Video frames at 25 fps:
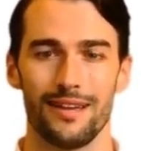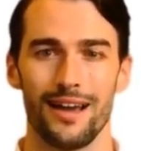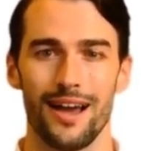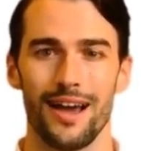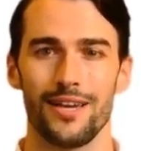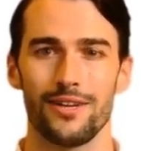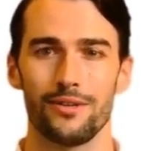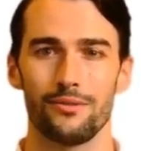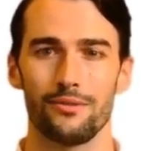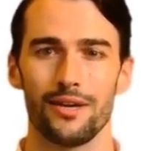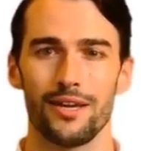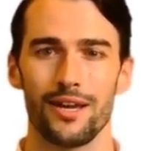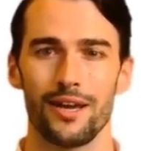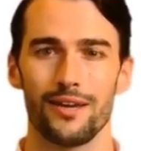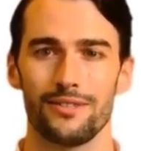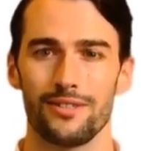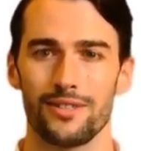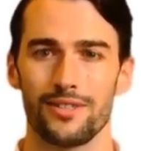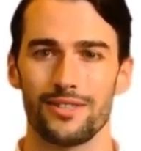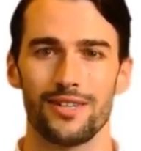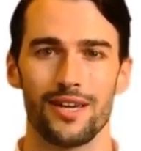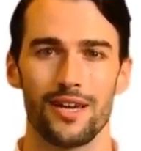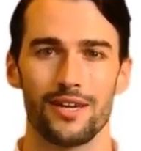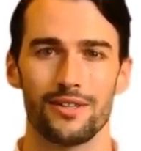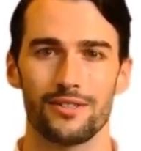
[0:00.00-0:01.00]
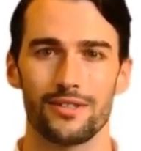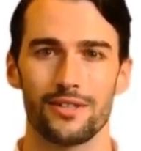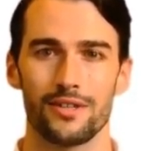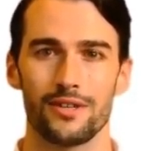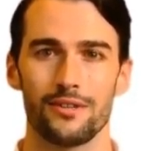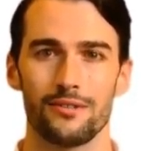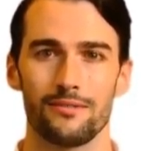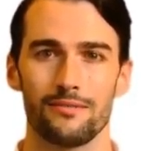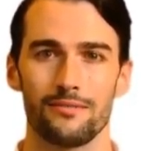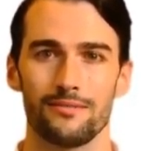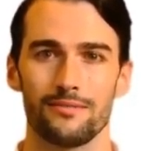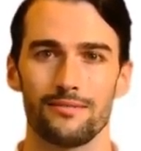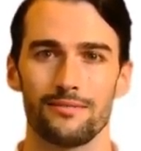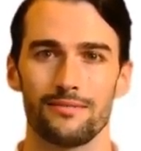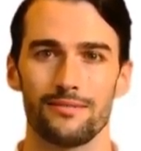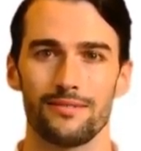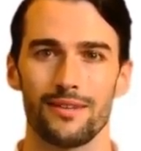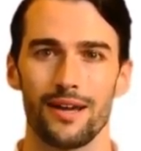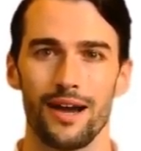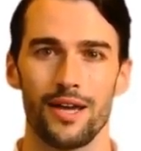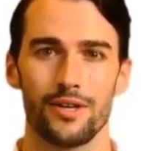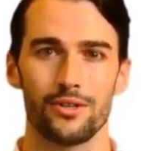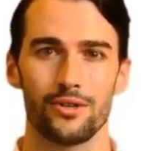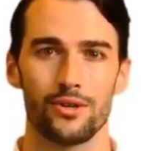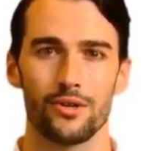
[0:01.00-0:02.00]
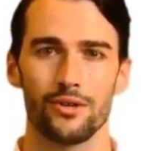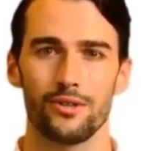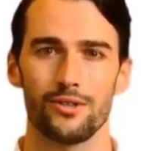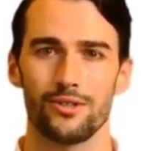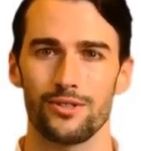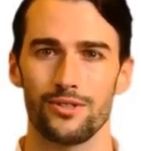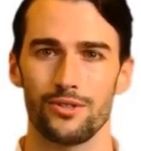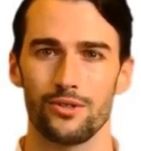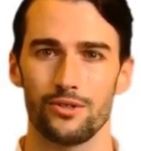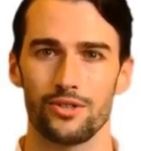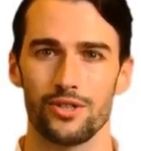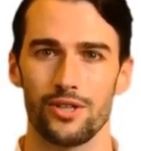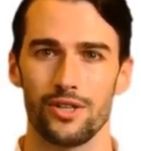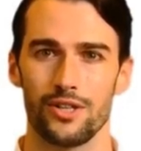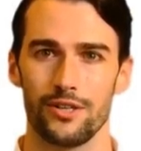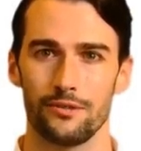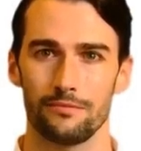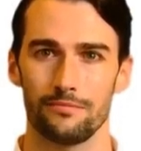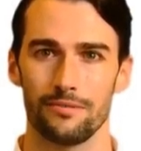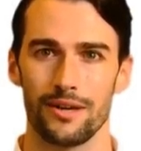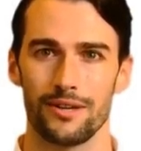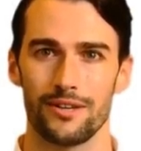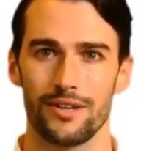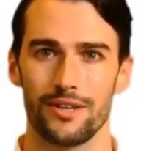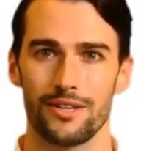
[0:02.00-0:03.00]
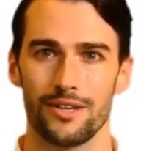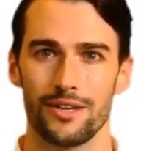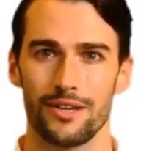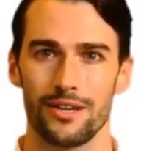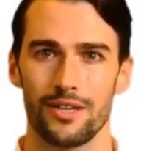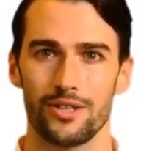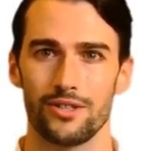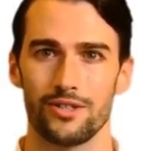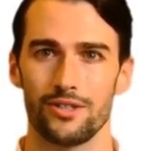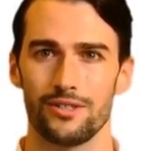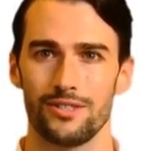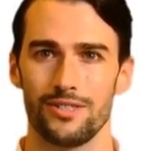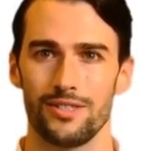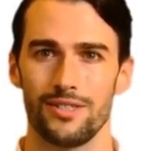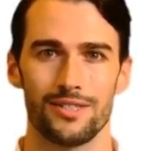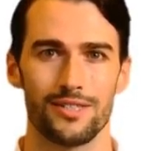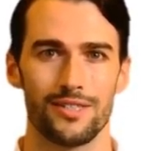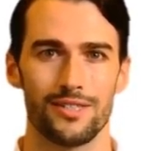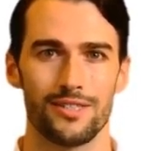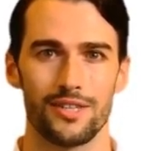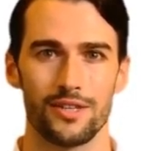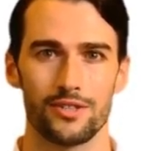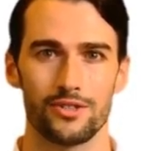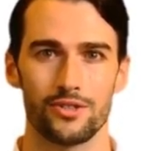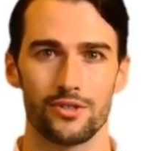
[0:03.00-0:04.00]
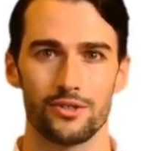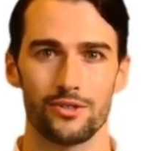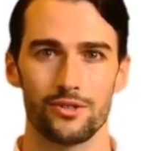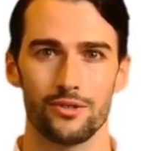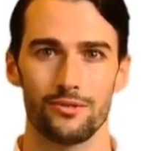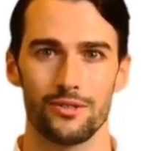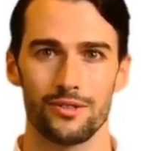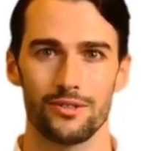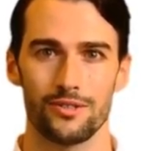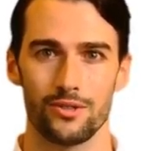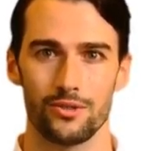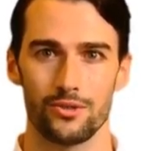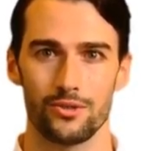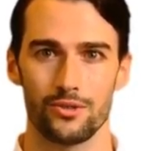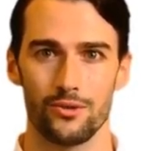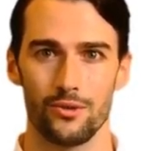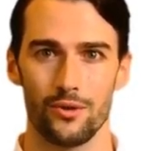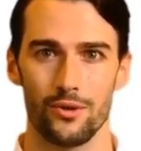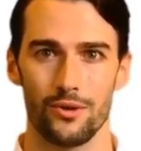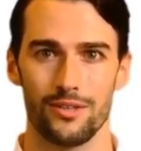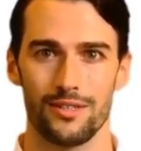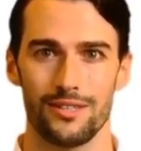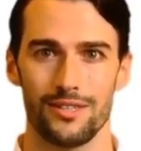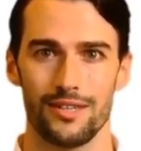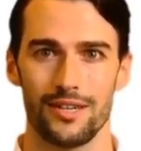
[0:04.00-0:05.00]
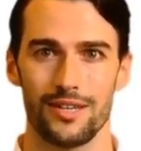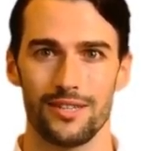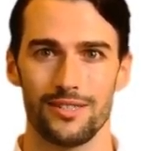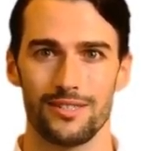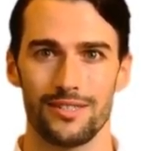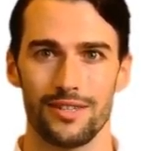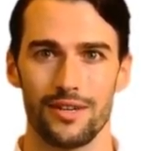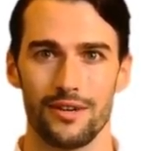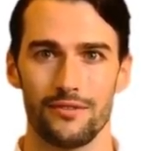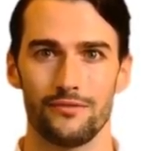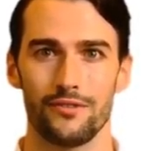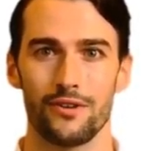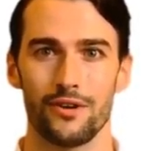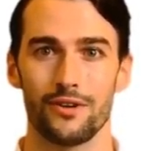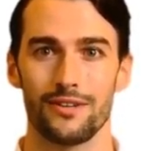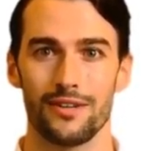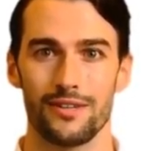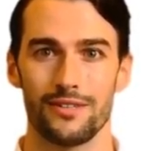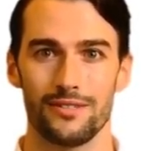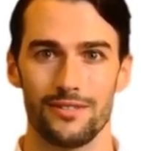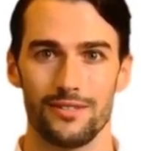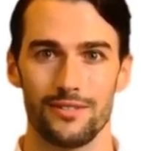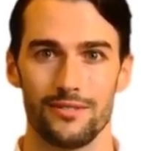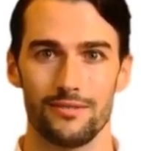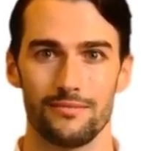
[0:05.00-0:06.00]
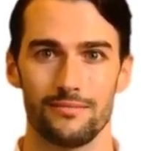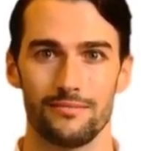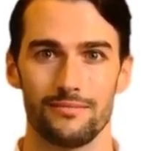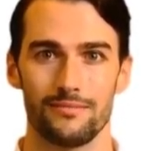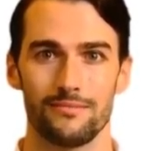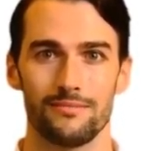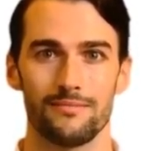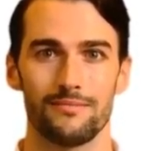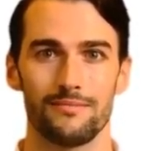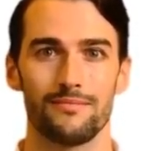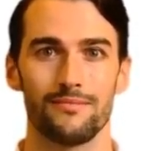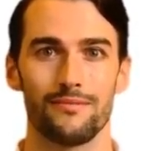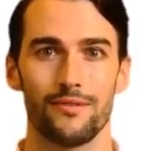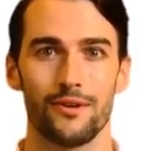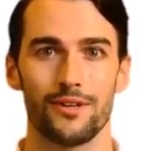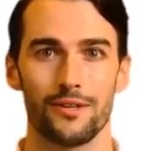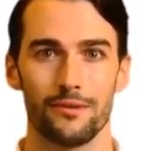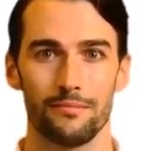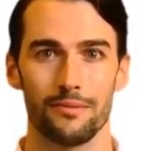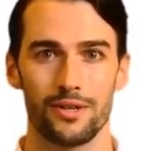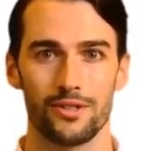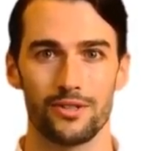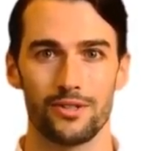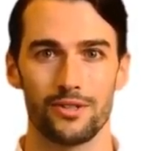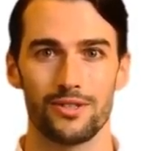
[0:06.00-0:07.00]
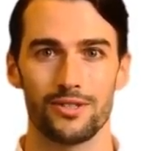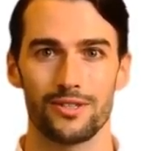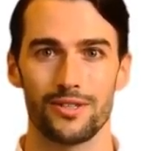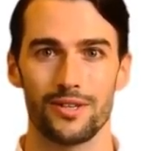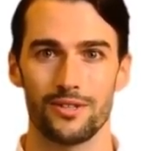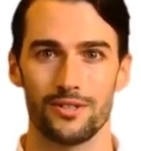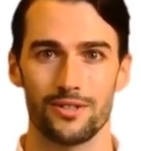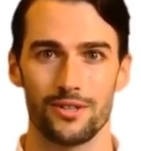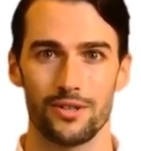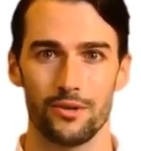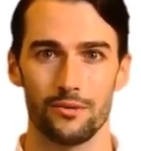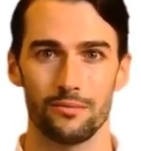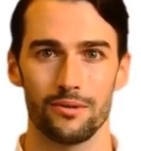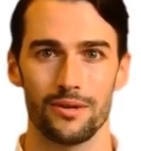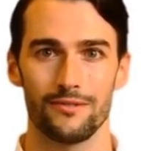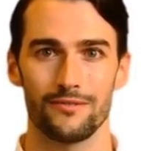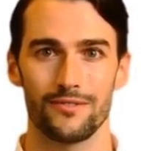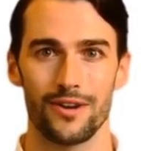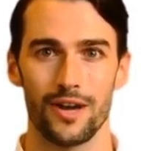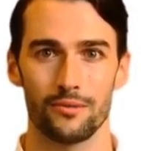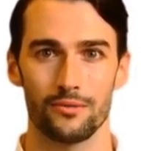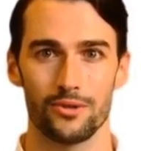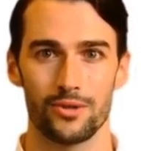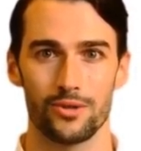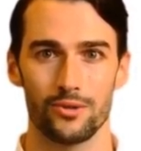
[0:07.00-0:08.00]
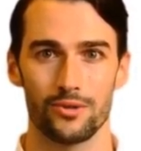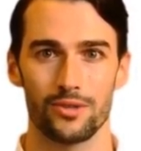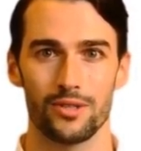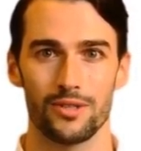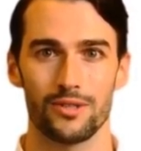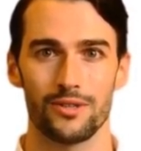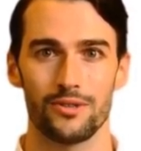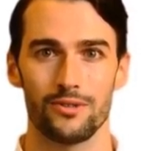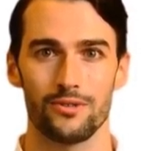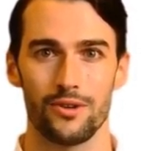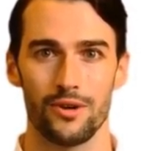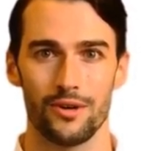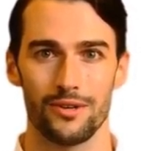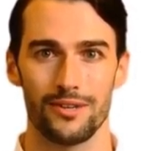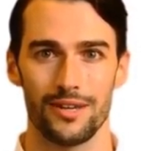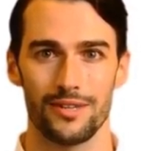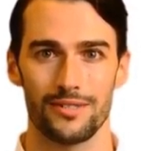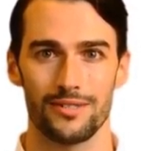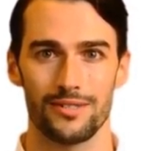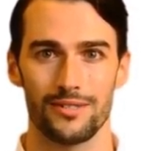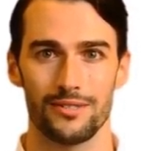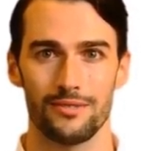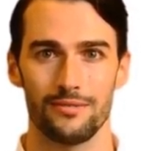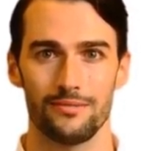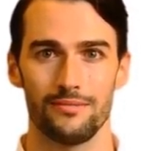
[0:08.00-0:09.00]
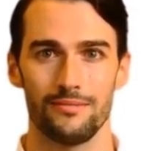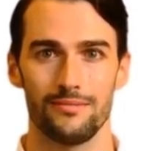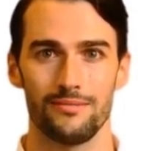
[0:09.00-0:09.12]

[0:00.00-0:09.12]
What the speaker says: As we understand here, adherence to GMP regulations is essential to produce quality and safe products for the patients consuming pharmaceutical products.